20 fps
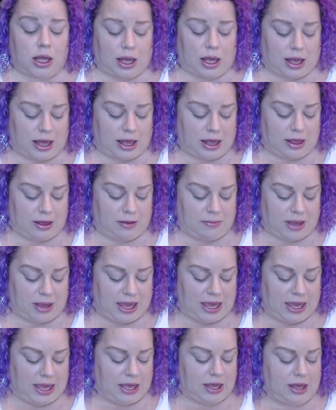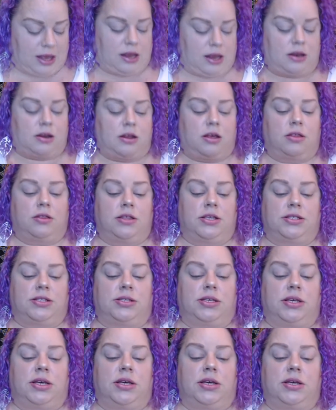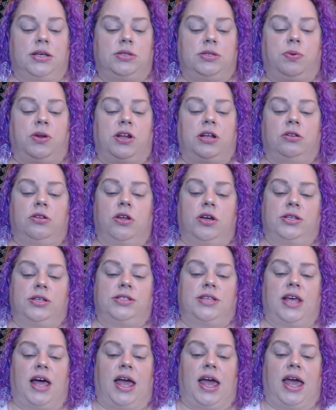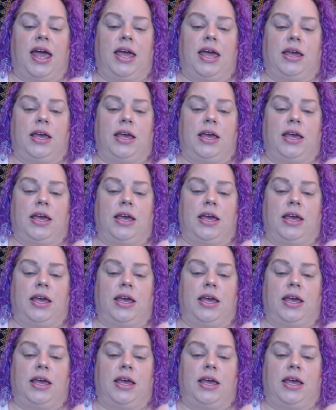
And this is what it looks like.